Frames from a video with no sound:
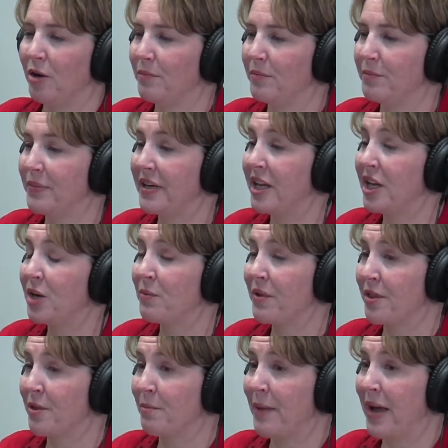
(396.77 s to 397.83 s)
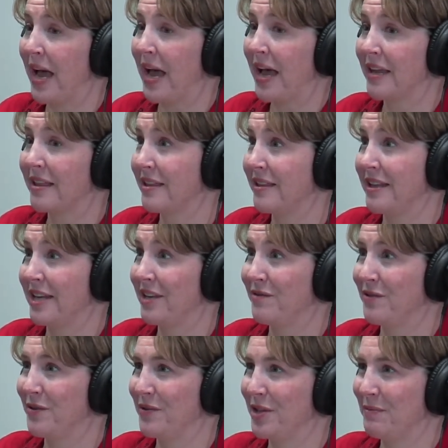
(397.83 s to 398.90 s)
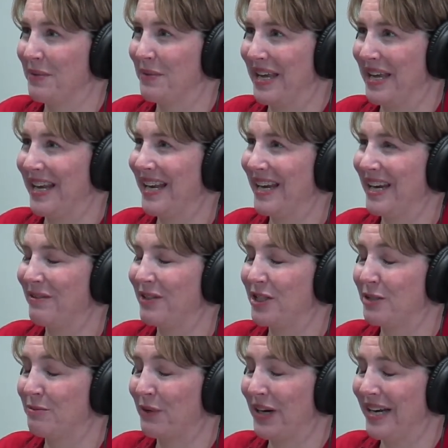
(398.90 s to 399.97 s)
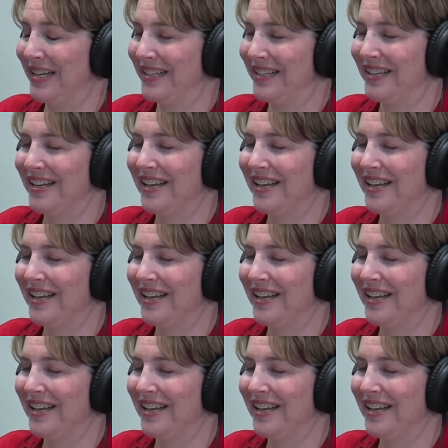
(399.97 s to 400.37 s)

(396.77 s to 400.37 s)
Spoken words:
beginning with the bag that they give you at the beginning, which is branded.